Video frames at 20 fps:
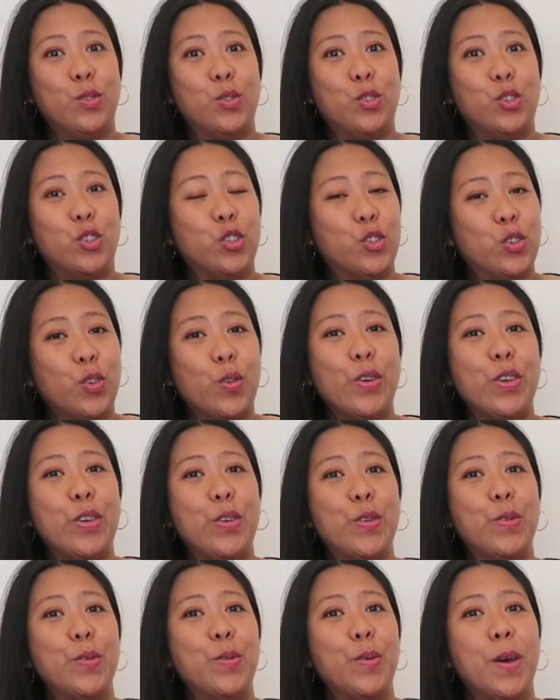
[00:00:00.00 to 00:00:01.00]
to show
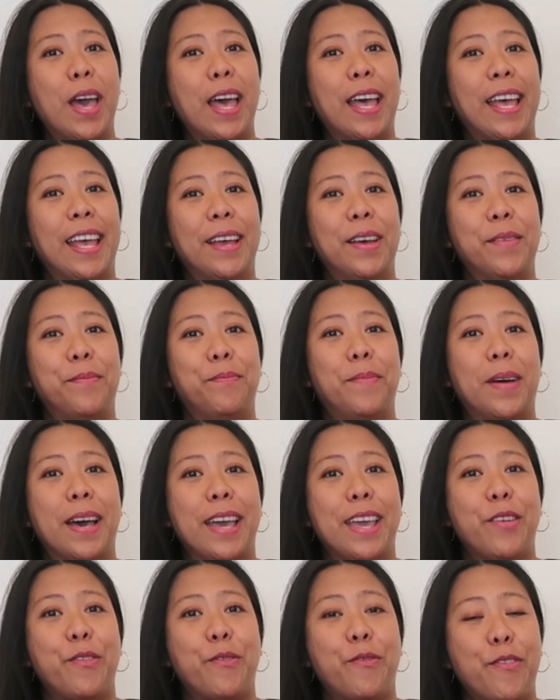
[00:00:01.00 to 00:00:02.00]
you
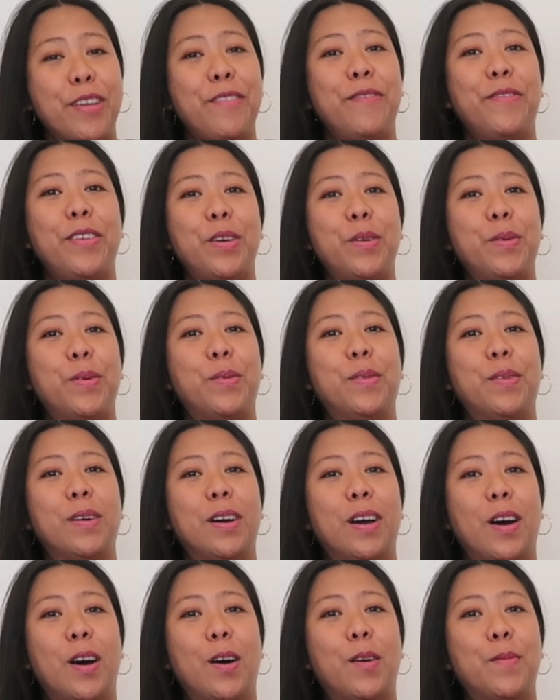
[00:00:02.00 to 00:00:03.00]
my review
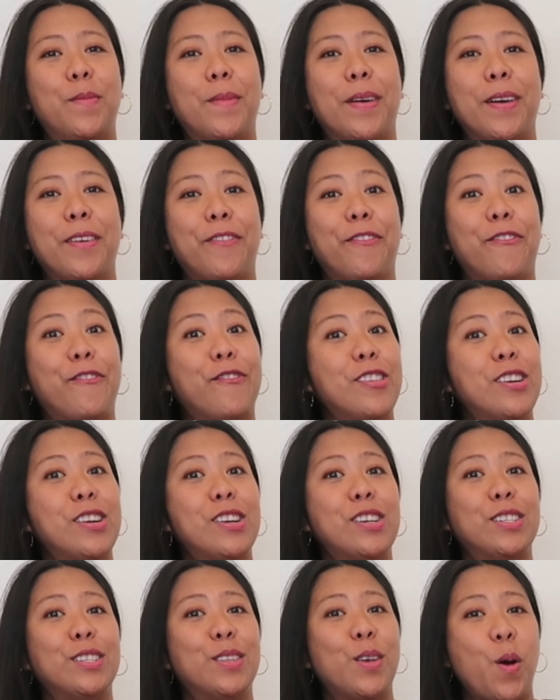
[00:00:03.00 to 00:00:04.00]
of my
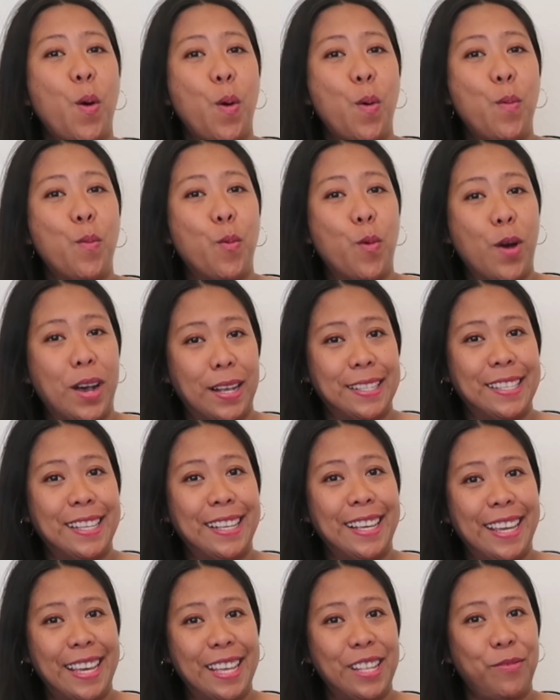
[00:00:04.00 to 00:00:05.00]
first home
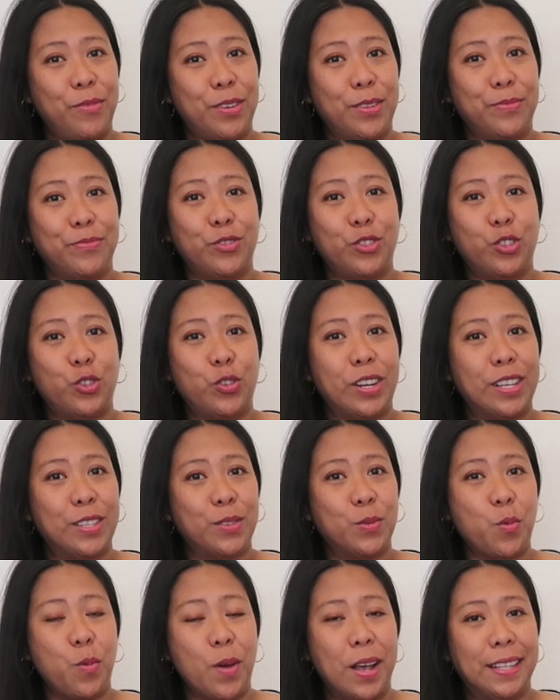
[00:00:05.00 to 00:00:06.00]
waxing kit from
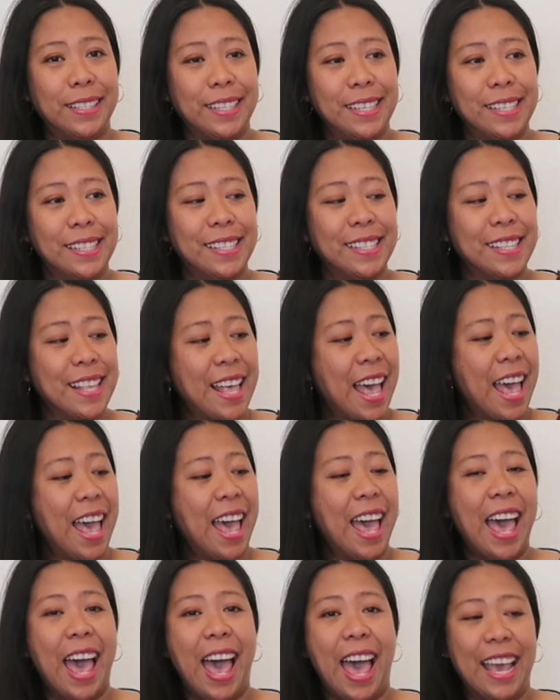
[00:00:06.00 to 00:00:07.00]
Tress Wellness.
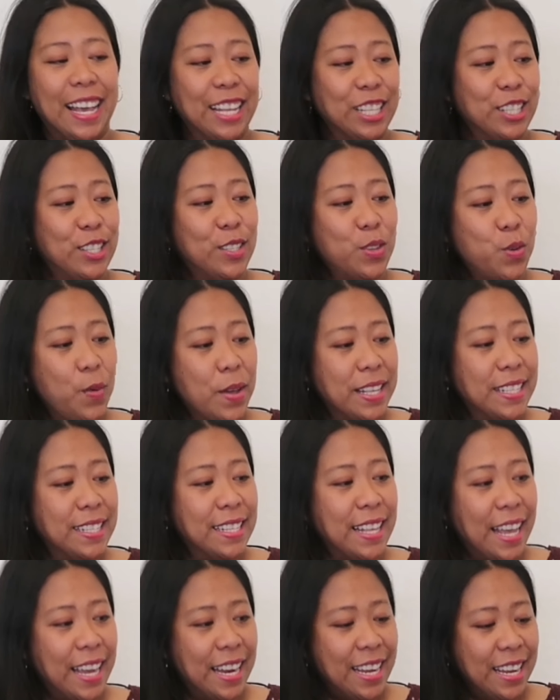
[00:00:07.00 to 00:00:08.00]
I get so
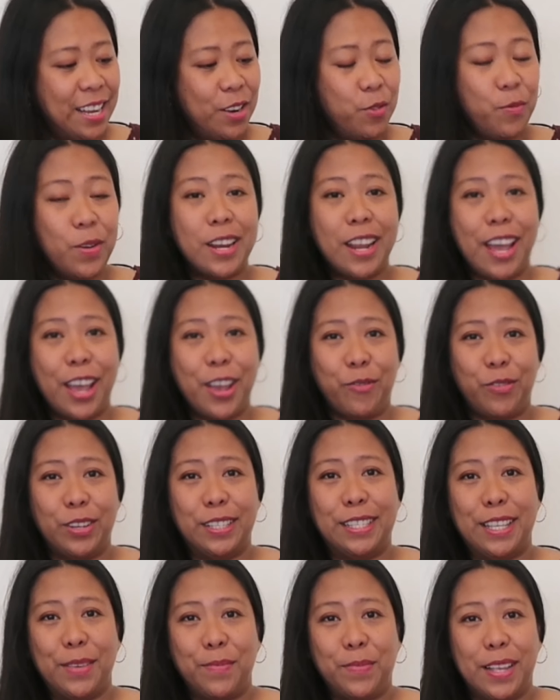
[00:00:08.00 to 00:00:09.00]
excited when I
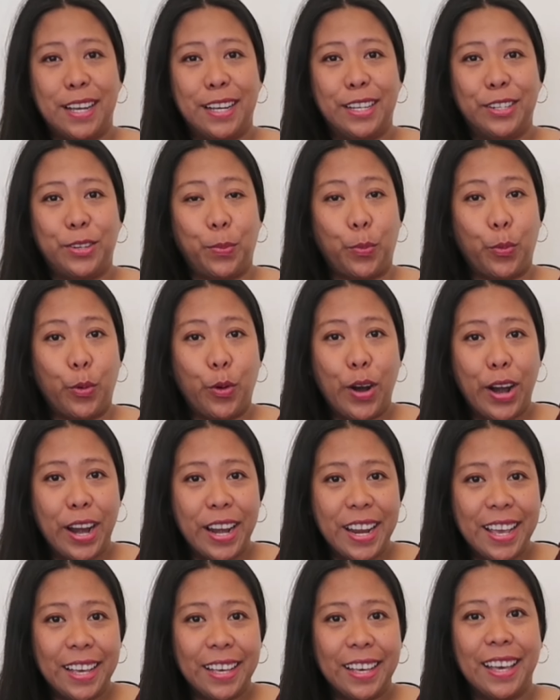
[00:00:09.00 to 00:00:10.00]
received the
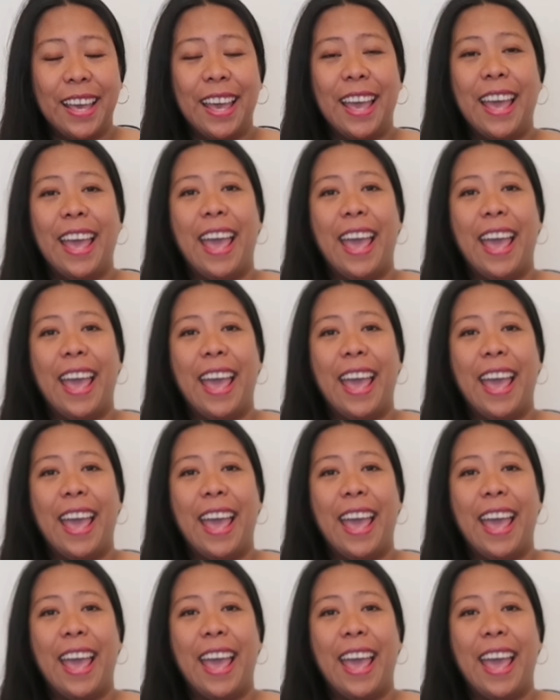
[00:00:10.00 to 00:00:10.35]
product,